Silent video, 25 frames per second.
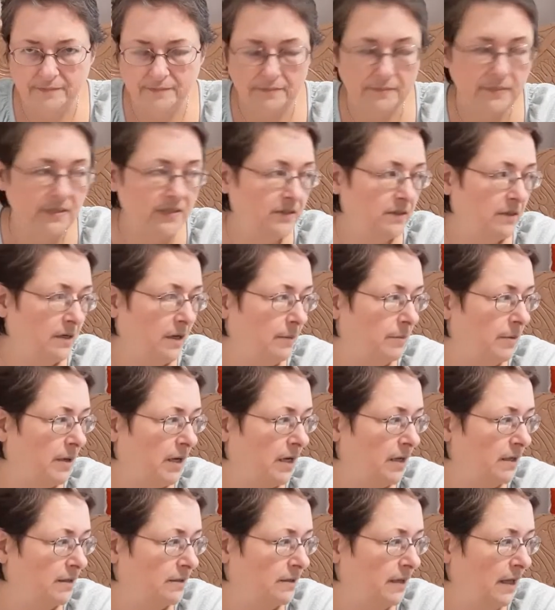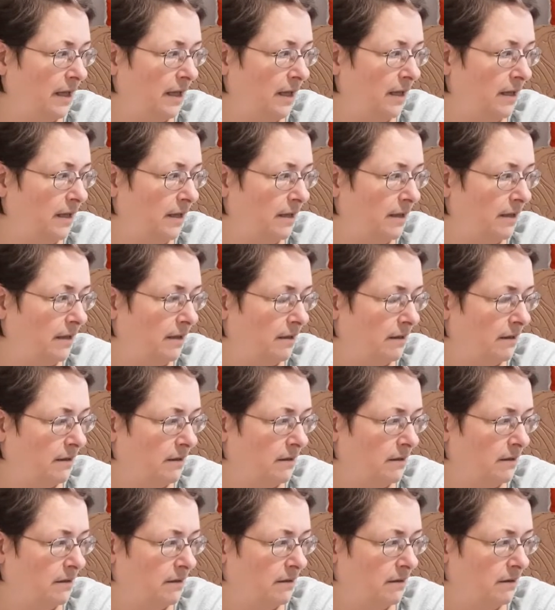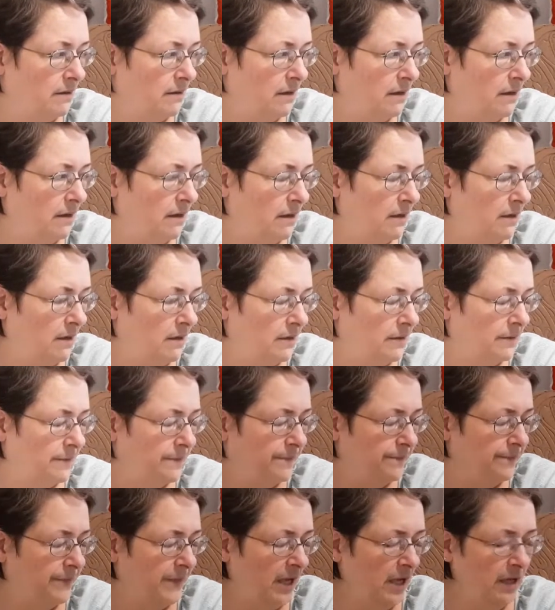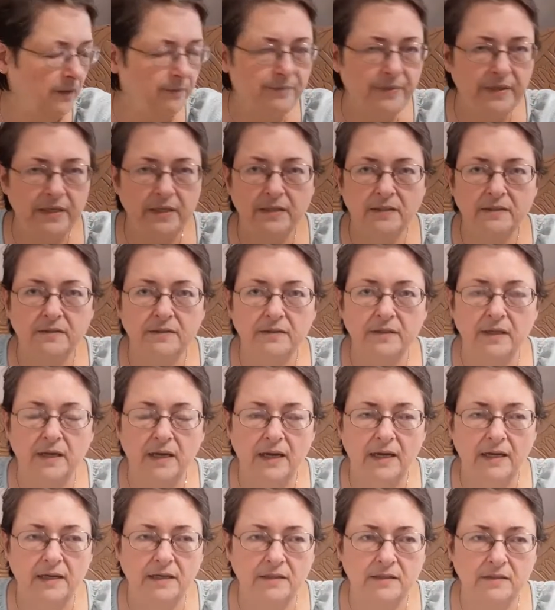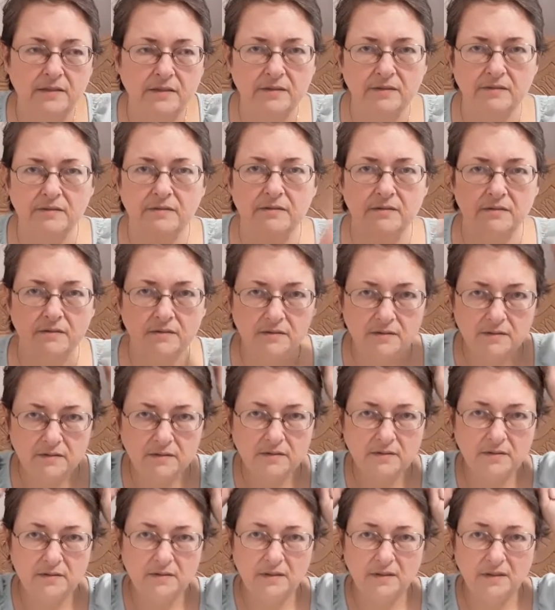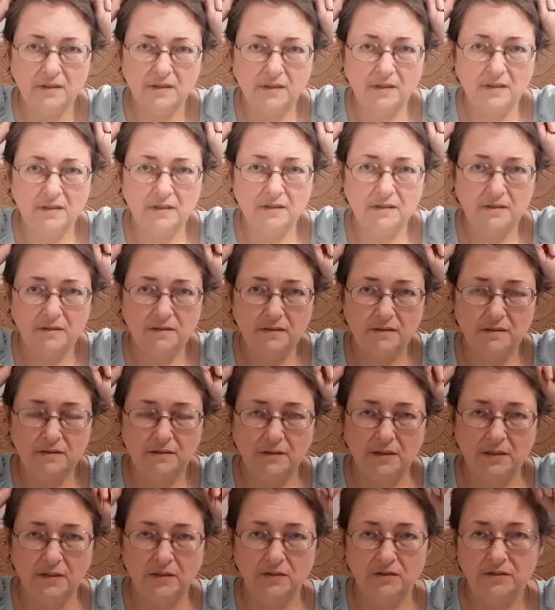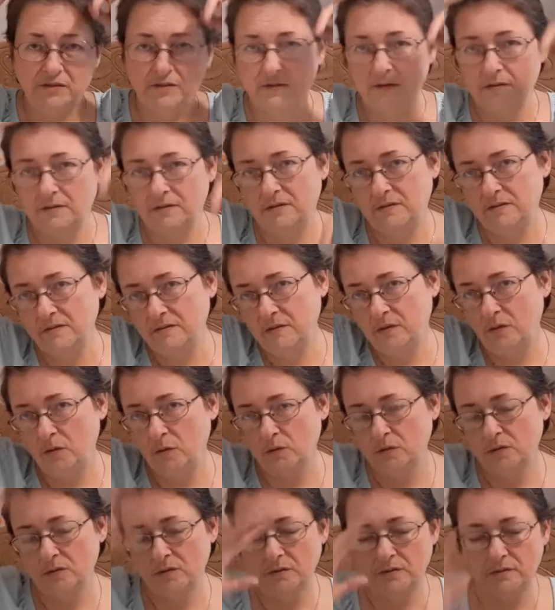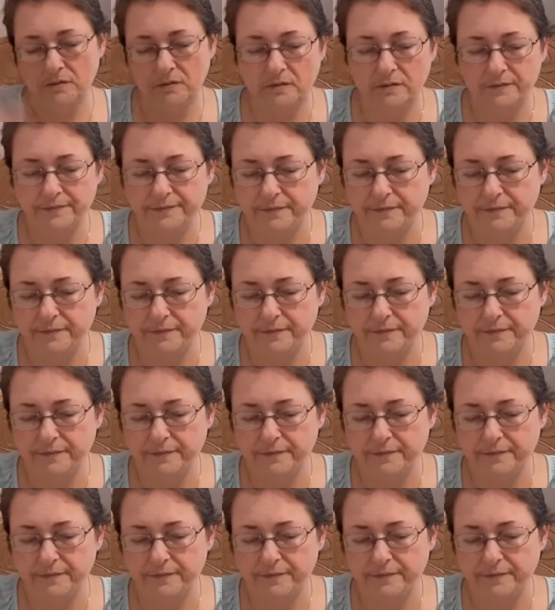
But then I bought a um, headband that has the ears and the horn. Yeah.